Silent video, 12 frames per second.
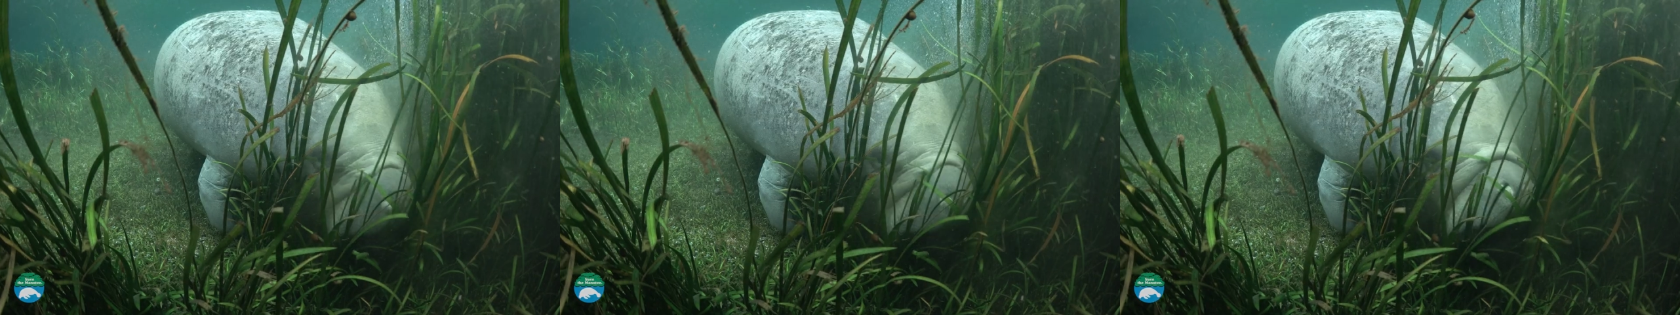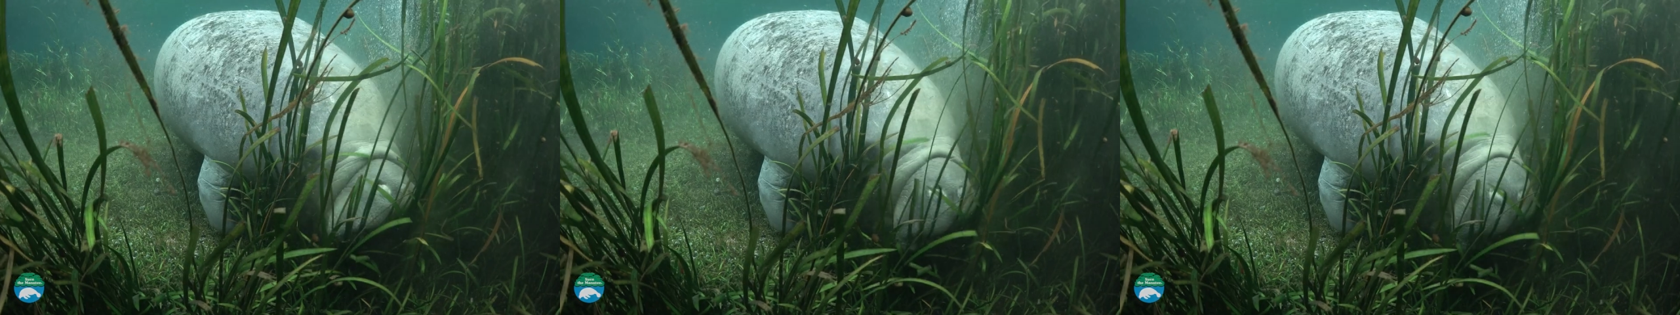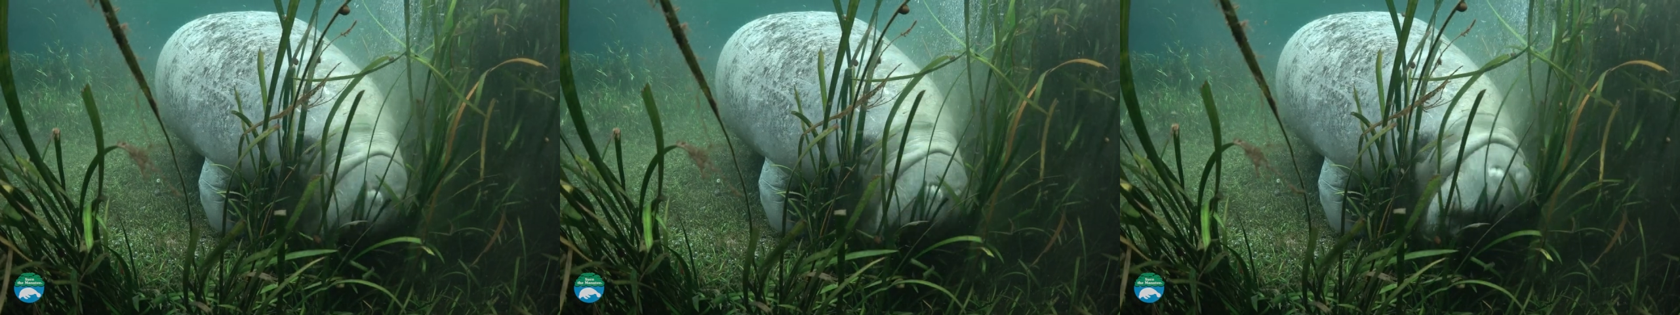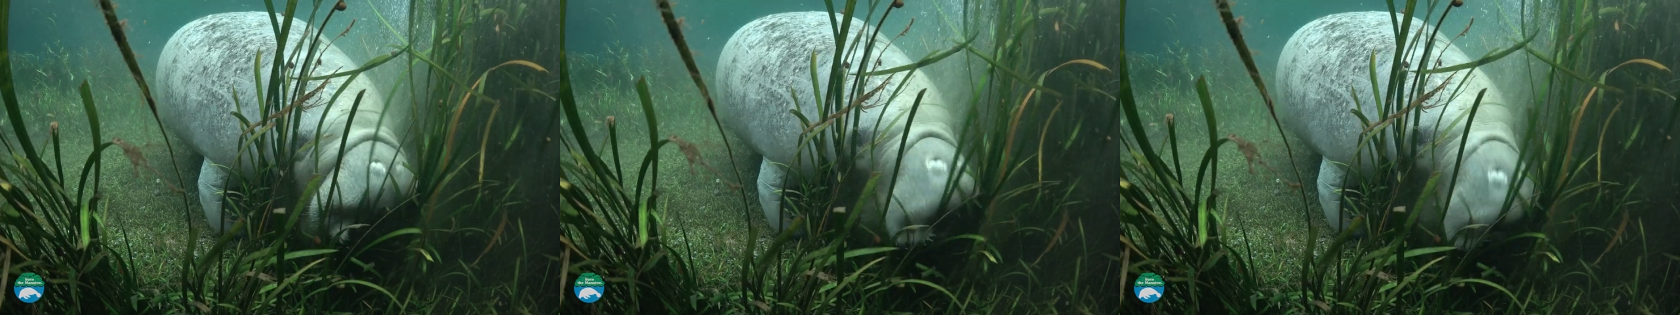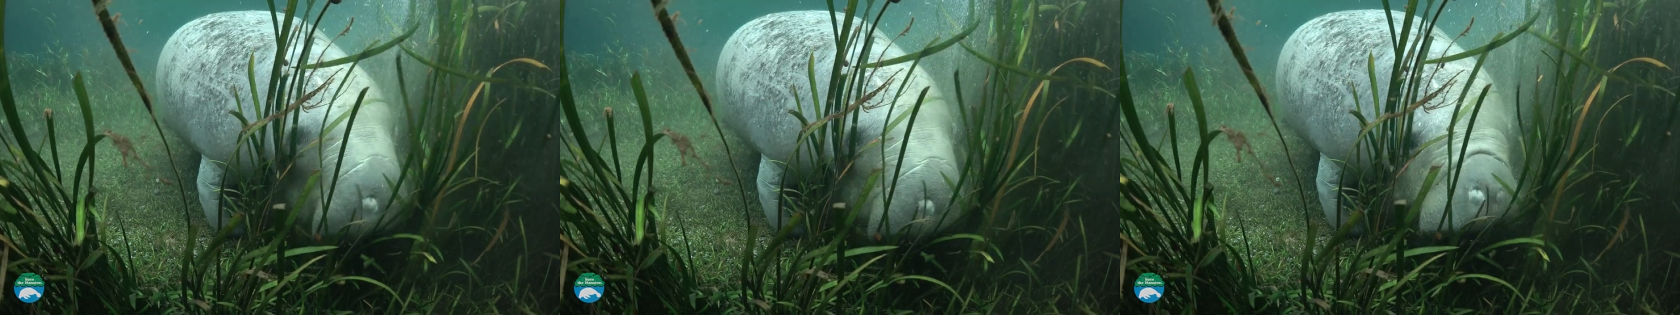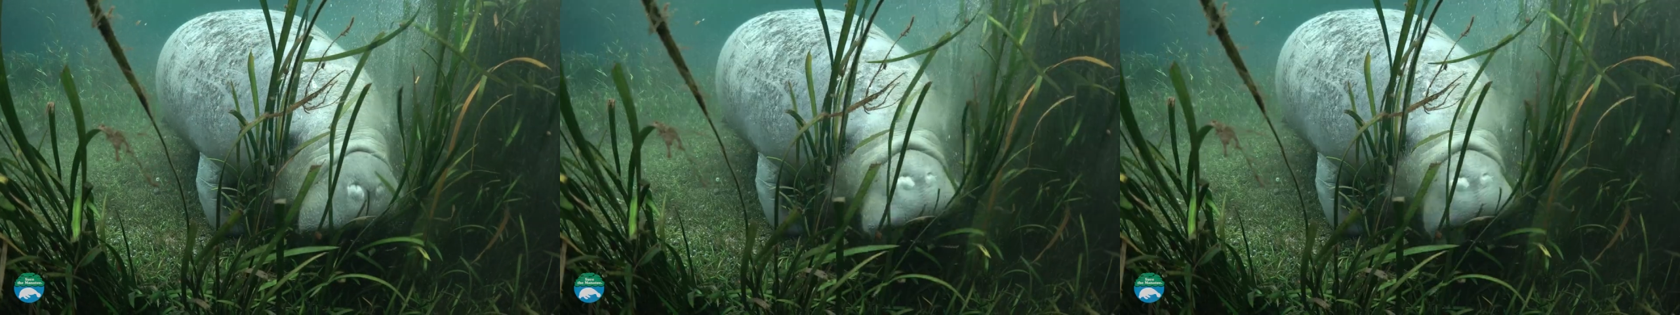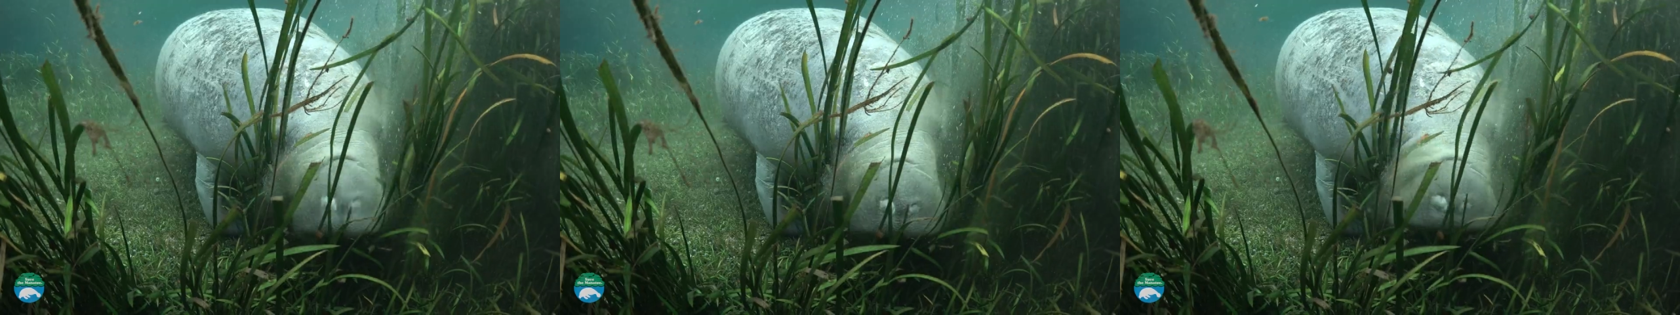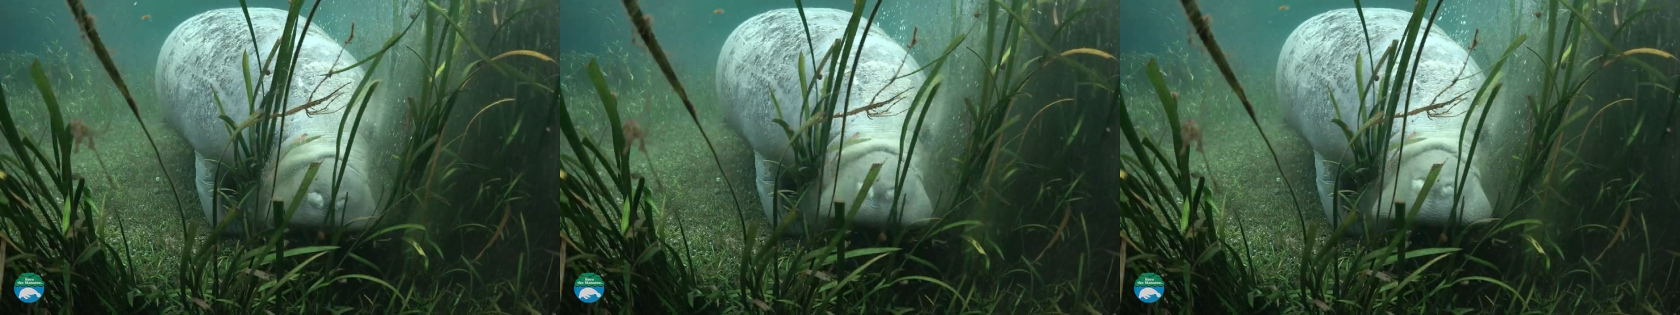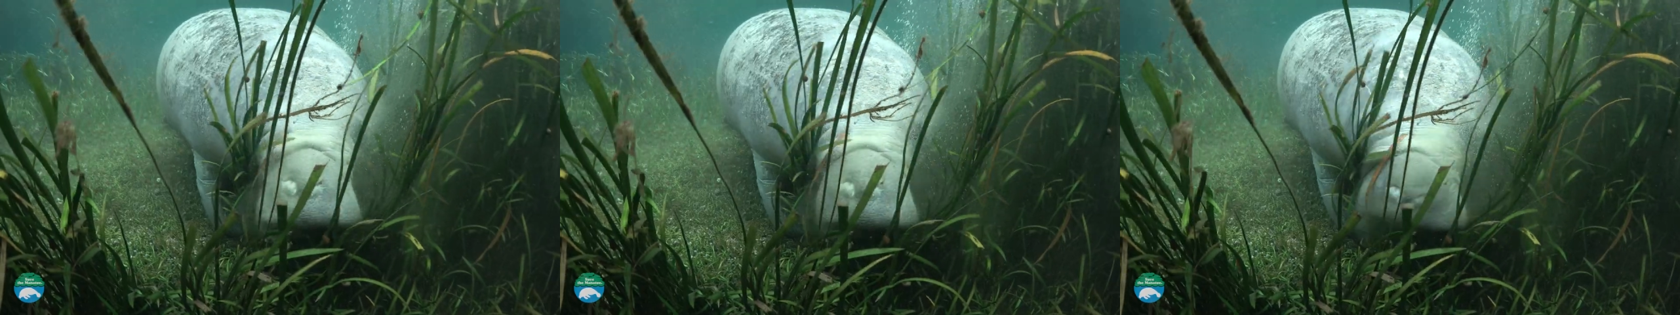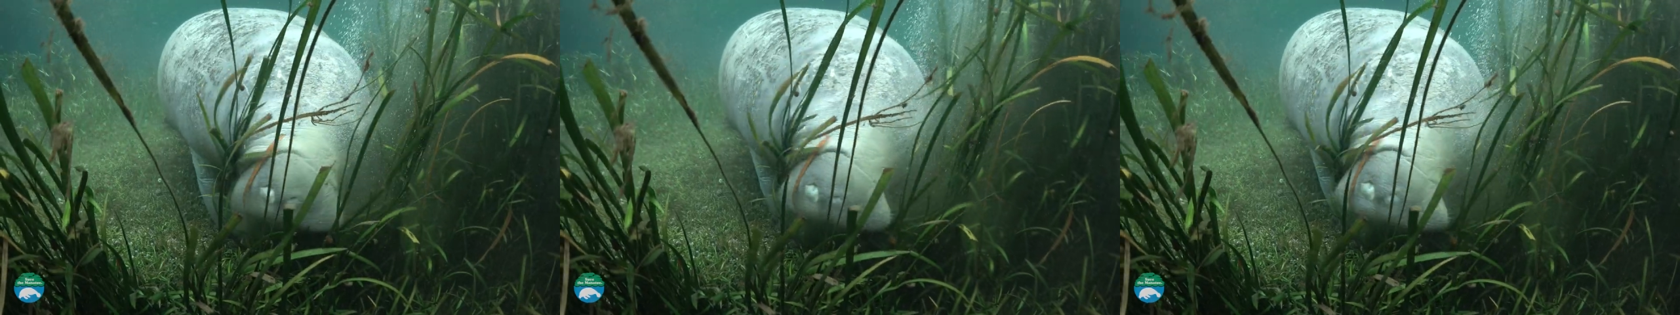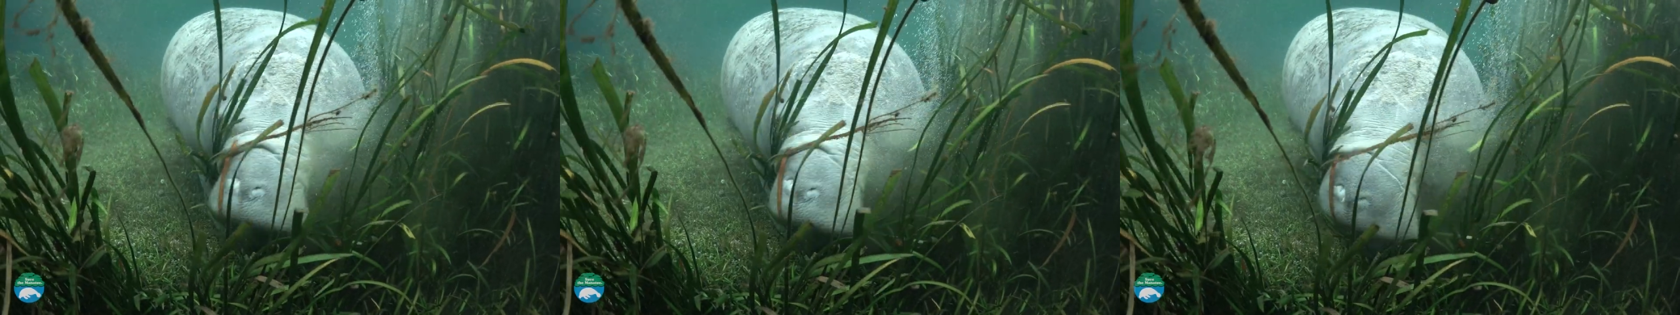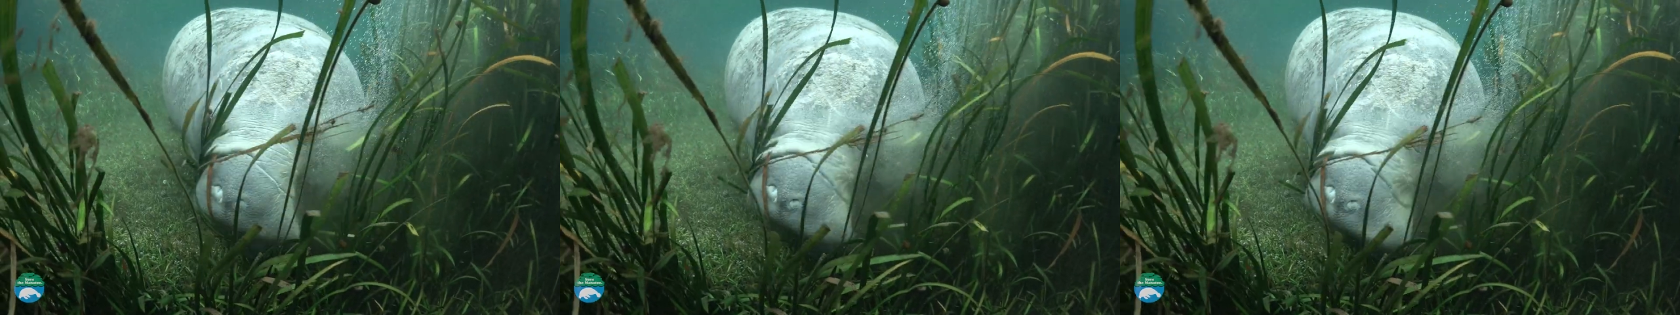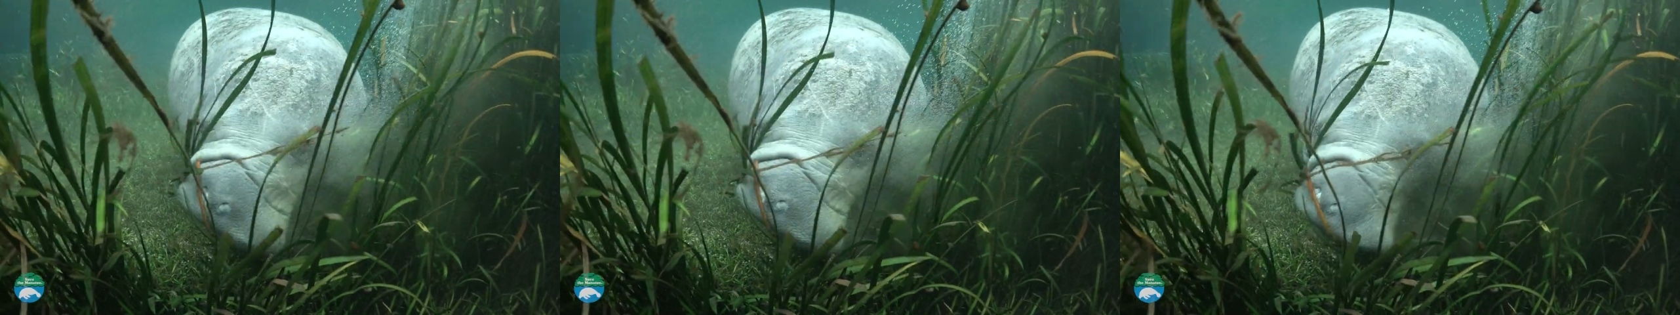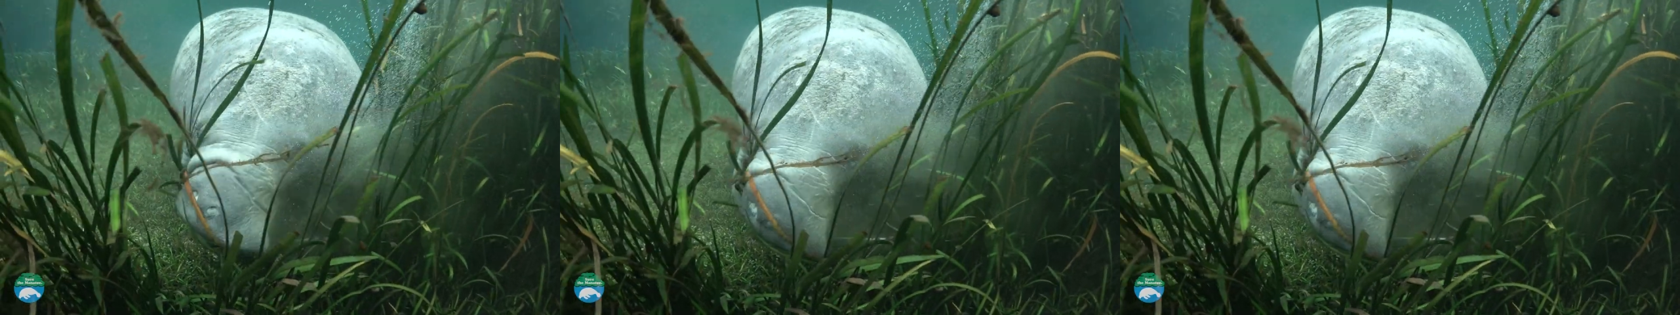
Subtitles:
(no speaker visible)